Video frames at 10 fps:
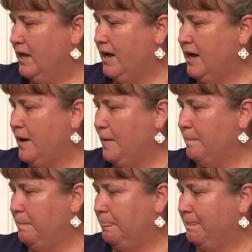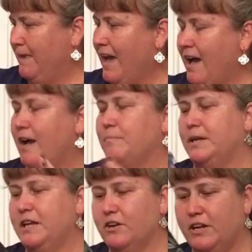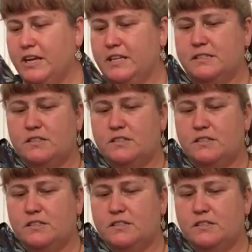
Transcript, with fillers: Um, yeah, but here it is.